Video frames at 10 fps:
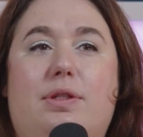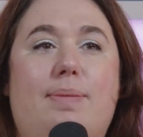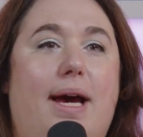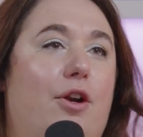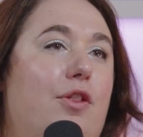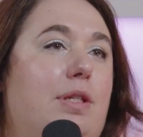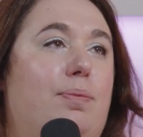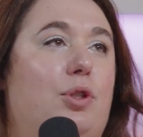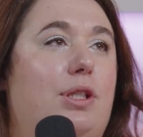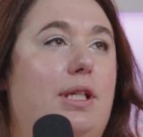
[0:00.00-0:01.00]
mad, or this
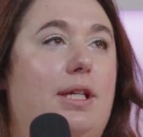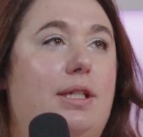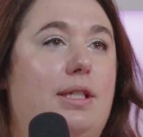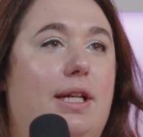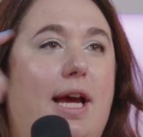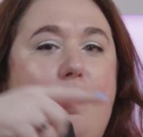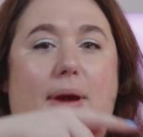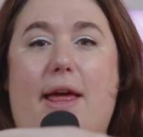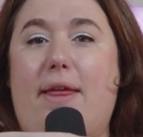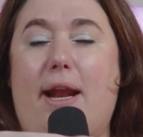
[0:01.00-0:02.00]
person didn't happen.
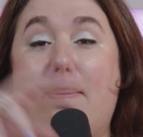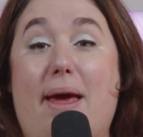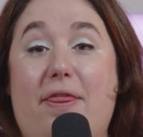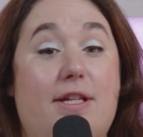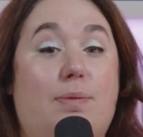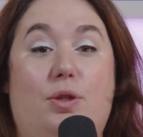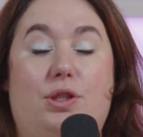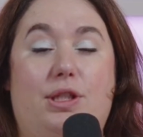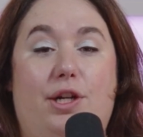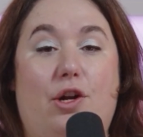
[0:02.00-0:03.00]
And then I met this
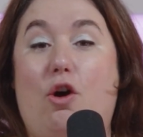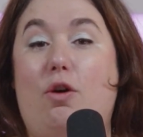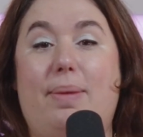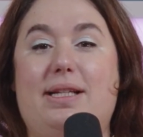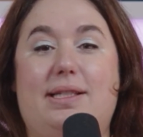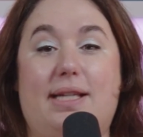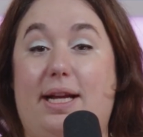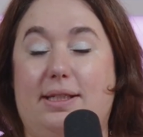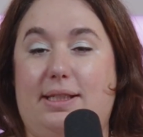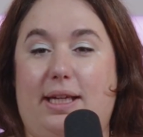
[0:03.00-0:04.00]
person and it all made
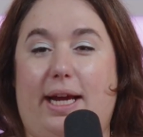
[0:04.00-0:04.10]
sense. Like,